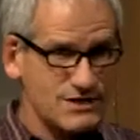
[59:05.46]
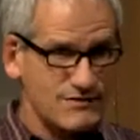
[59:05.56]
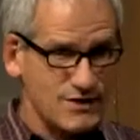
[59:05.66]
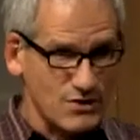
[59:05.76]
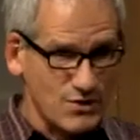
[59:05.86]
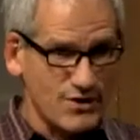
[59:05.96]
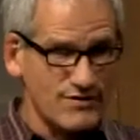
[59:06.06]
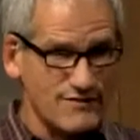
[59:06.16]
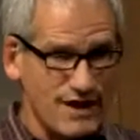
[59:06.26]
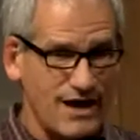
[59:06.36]
of the glory
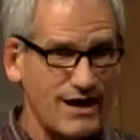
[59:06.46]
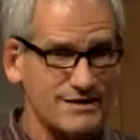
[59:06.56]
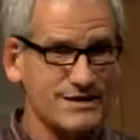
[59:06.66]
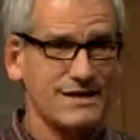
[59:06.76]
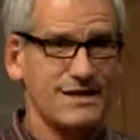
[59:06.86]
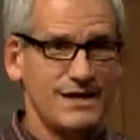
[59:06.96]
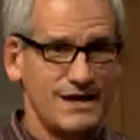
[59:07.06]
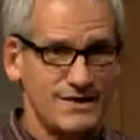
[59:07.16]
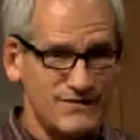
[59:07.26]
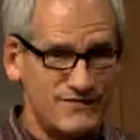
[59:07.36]
of God
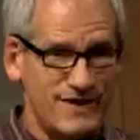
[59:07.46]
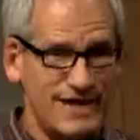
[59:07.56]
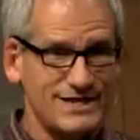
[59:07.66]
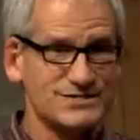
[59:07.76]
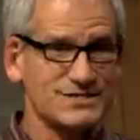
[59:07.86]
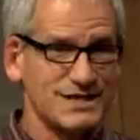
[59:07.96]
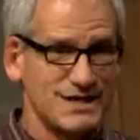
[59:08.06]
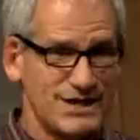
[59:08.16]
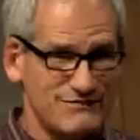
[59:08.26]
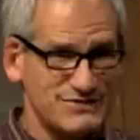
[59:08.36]
in the face
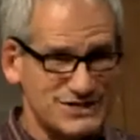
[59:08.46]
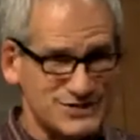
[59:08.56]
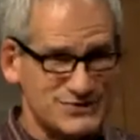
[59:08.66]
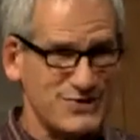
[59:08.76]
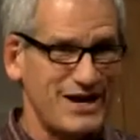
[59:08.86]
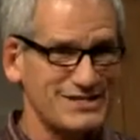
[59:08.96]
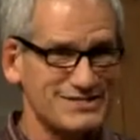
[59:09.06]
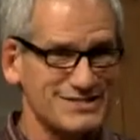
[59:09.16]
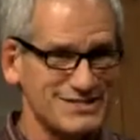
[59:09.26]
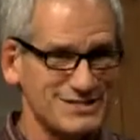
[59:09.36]
of Jesus
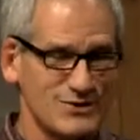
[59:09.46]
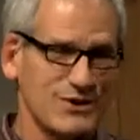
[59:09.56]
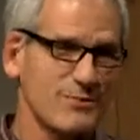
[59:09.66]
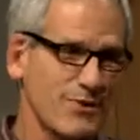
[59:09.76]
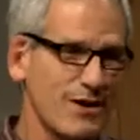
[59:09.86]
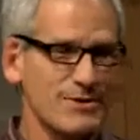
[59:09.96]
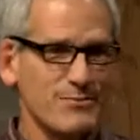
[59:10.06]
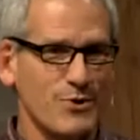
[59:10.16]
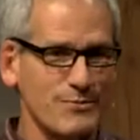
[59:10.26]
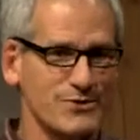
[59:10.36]
Christ. So there are probably
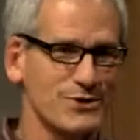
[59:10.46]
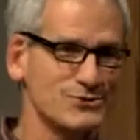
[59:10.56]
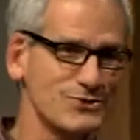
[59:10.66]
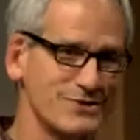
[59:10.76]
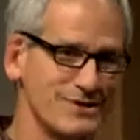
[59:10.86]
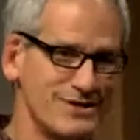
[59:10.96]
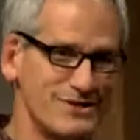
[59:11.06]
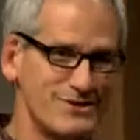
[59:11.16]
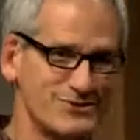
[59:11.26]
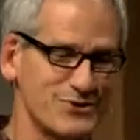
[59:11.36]
more, but those are,
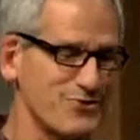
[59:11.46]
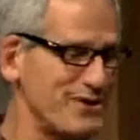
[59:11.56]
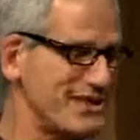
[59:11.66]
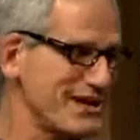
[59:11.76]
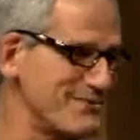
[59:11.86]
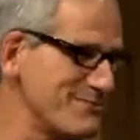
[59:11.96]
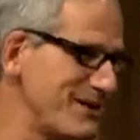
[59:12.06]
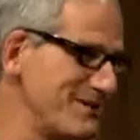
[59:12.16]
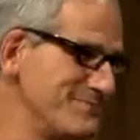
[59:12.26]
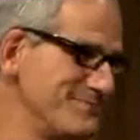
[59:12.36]
those are three that come to mind.